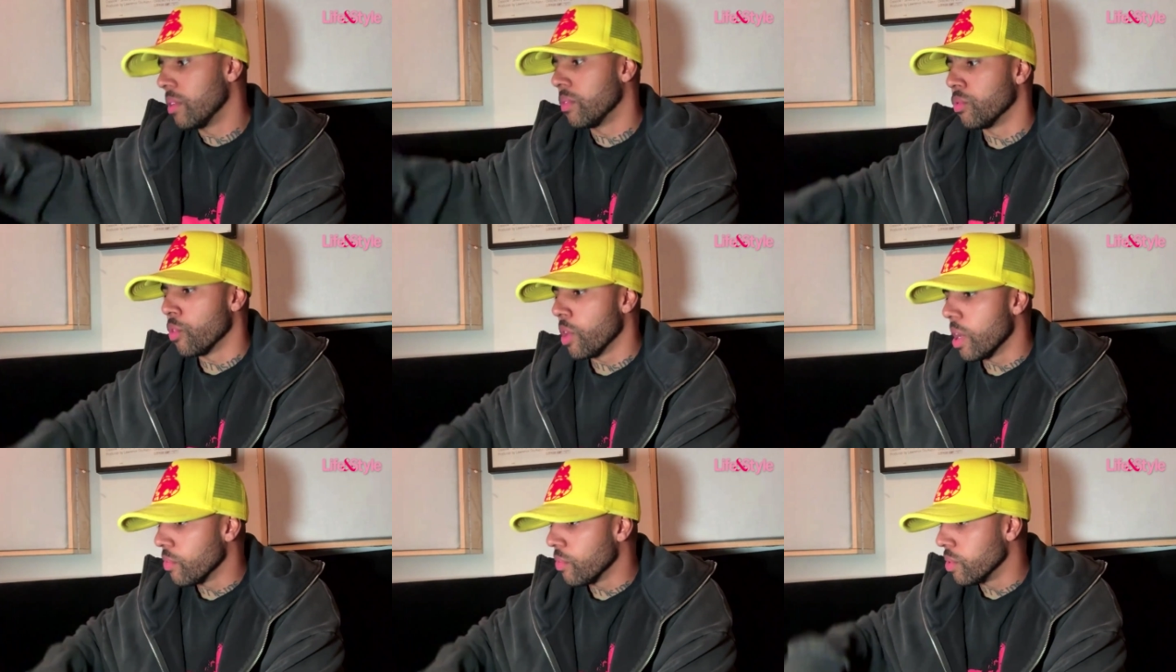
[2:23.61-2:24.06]

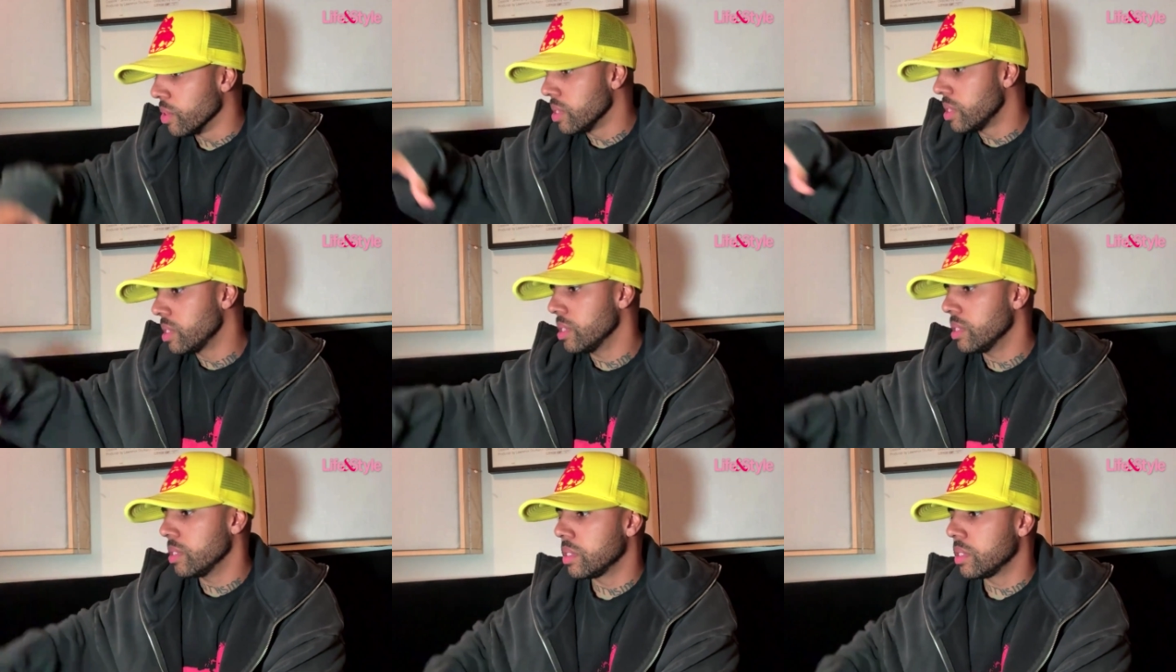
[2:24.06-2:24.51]
of
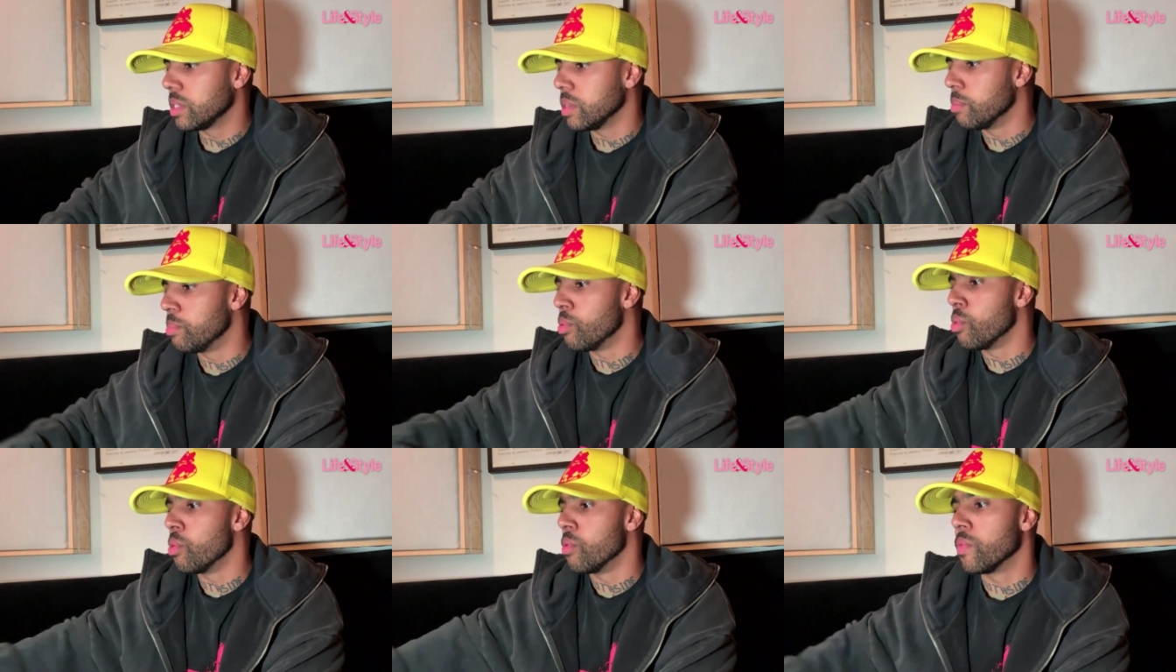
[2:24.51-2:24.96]
references
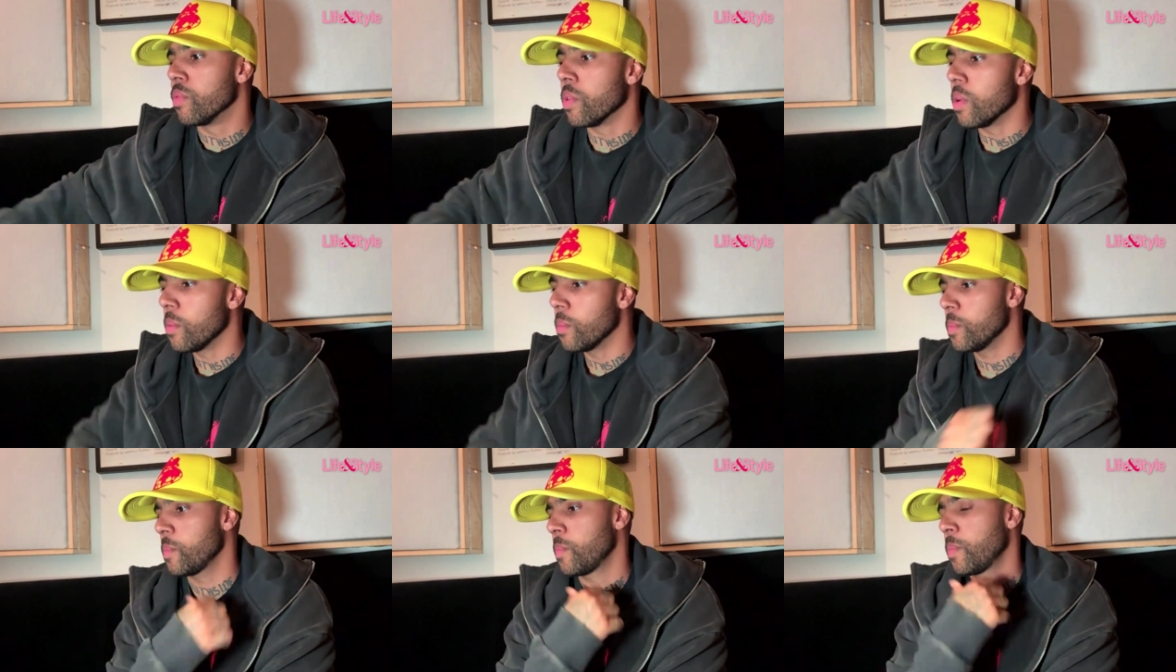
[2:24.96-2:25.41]
to pull
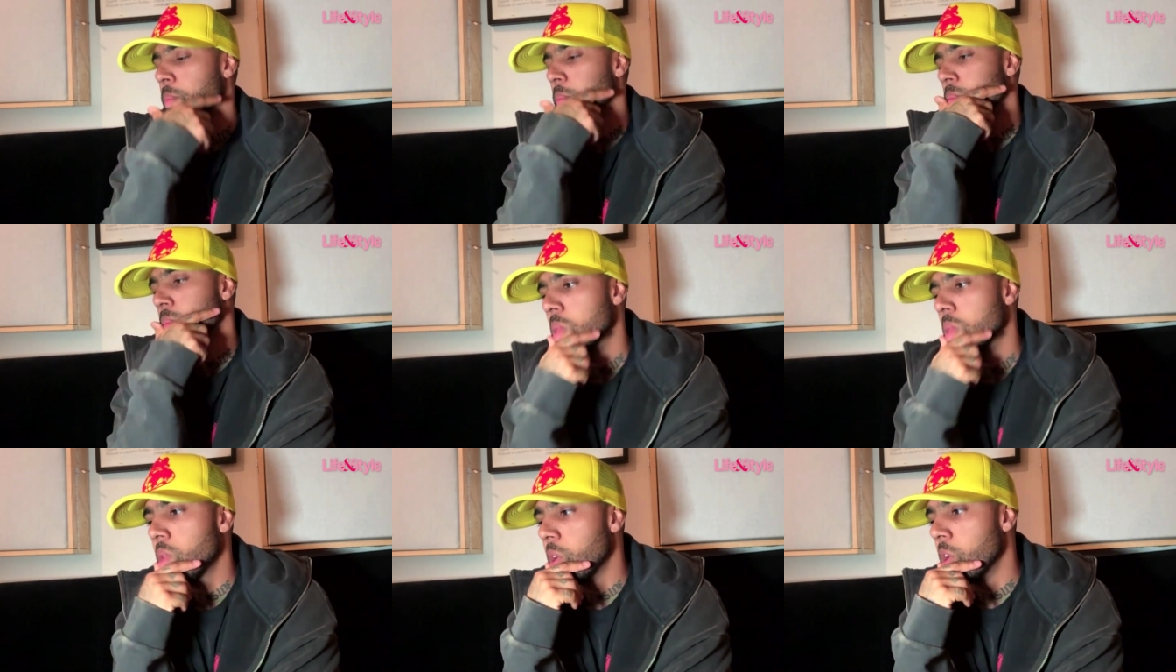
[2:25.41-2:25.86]
from.
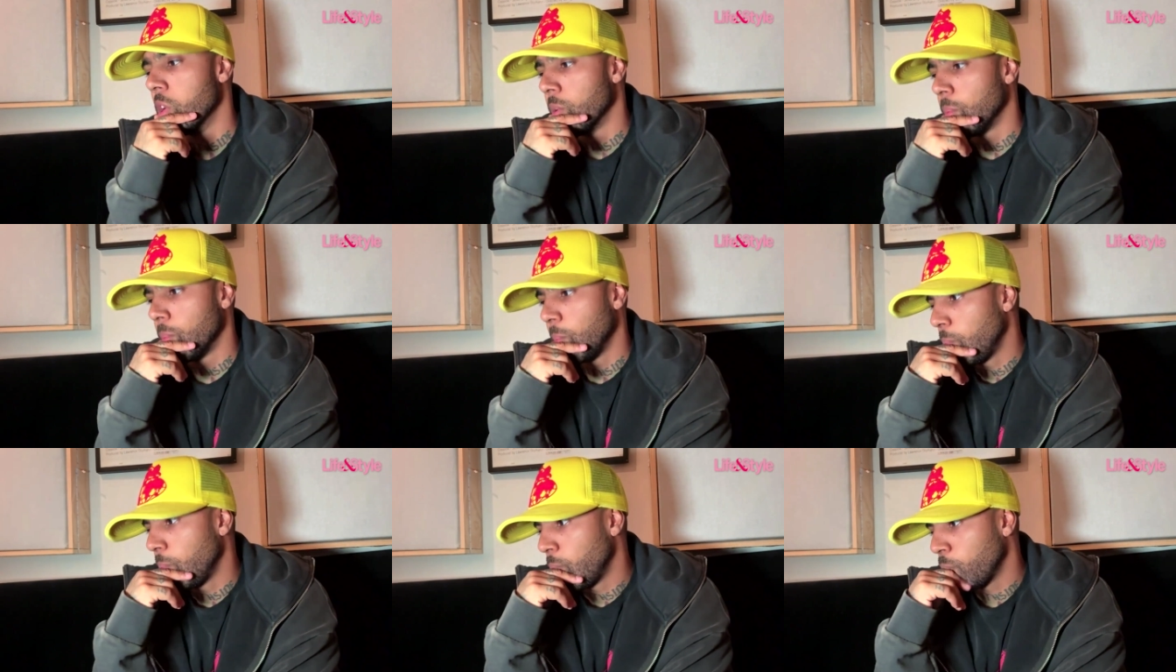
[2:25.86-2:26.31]

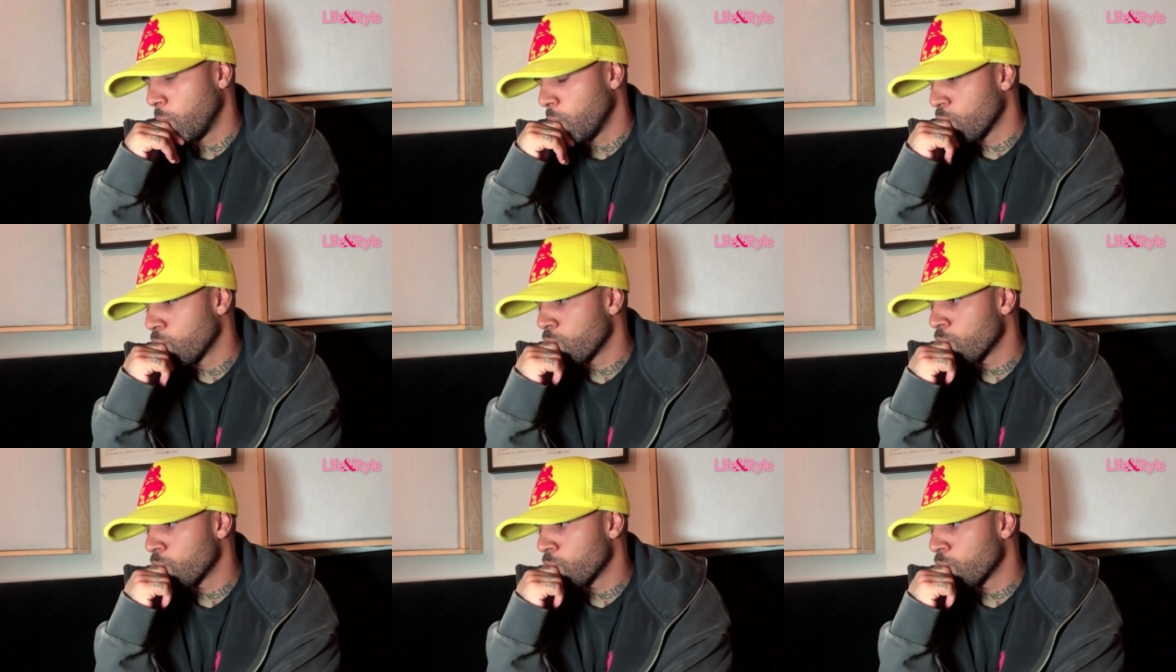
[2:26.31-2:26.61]
Um,